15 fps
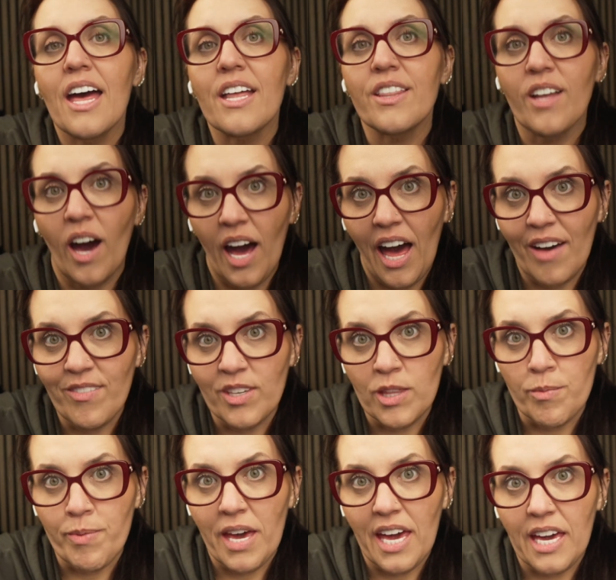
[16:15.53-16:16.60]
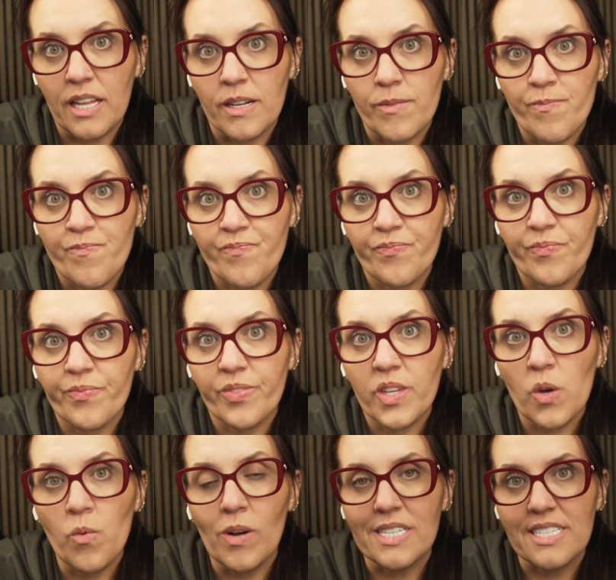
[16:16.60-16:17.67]
not having the pain
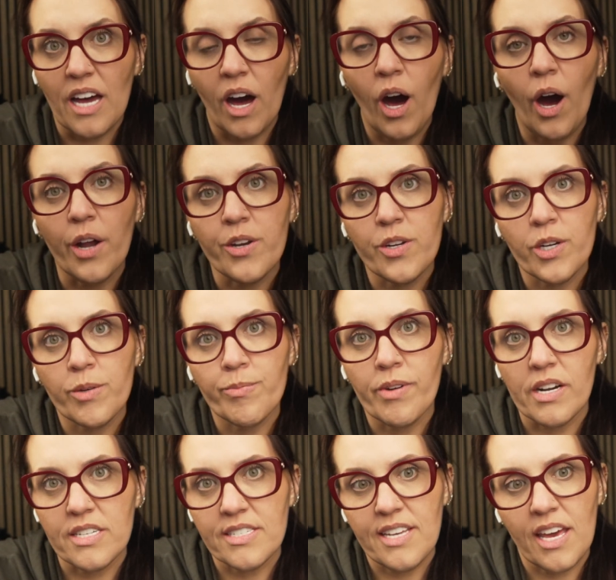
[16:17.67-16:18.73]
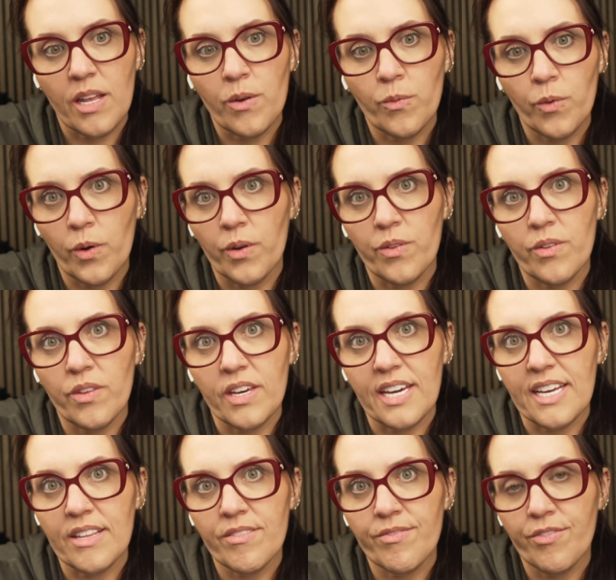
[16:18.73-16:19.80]
was 100% worth
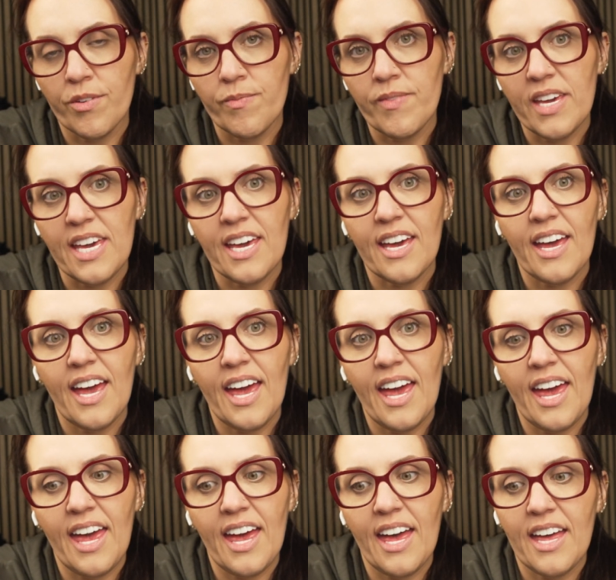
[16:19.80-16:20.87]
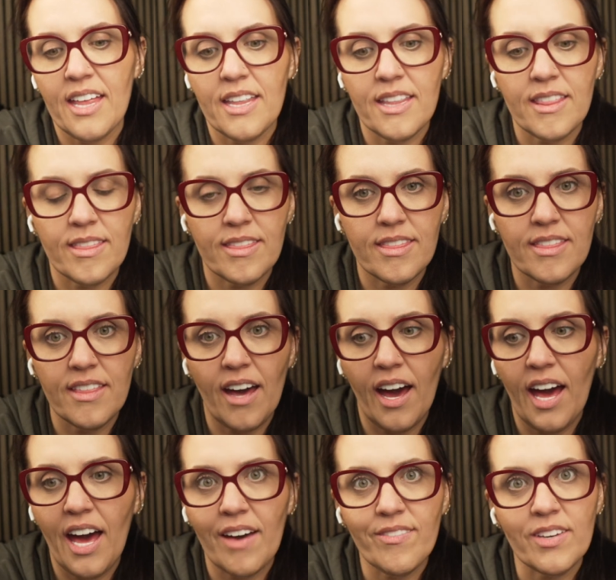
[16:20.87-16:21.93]
it for me. And
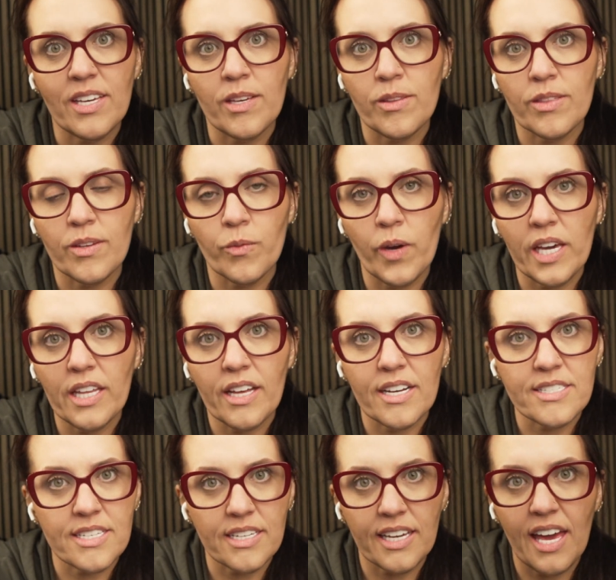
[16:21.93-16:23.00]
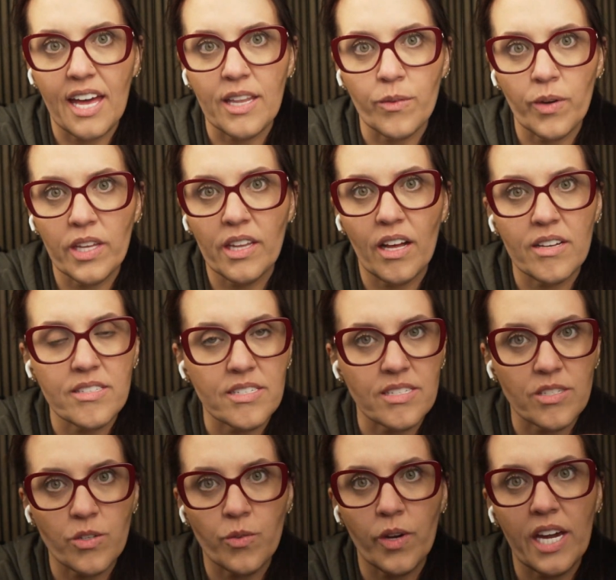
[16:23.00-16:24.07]
not having the weight loss, again, the weight loss
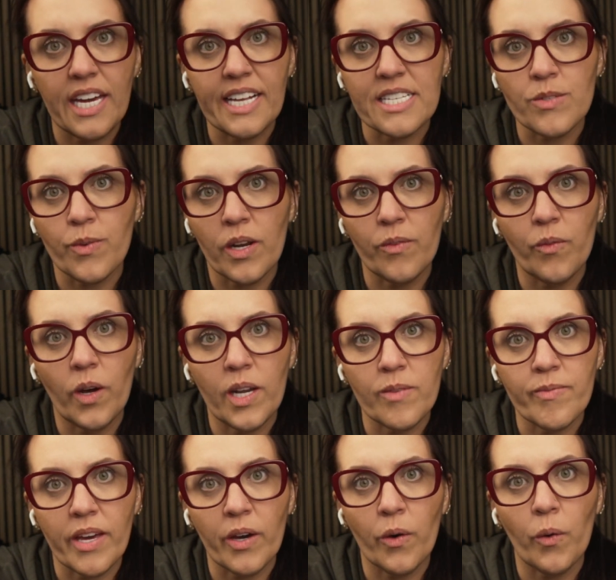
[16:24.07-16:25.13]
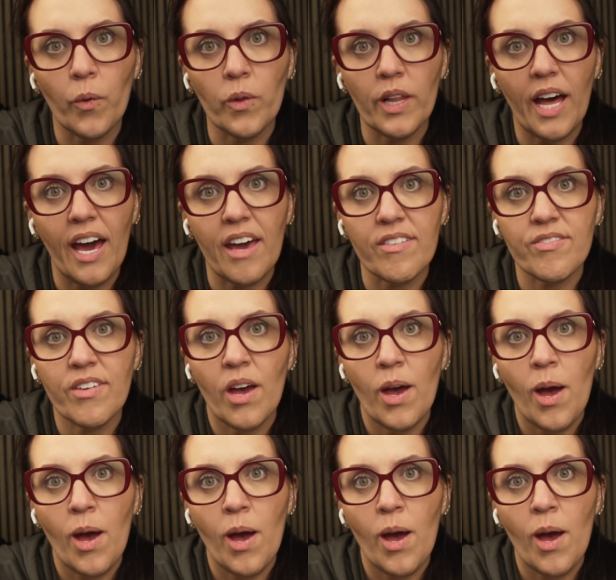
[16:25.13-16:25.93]
is great. It's what I've wanted my whole life.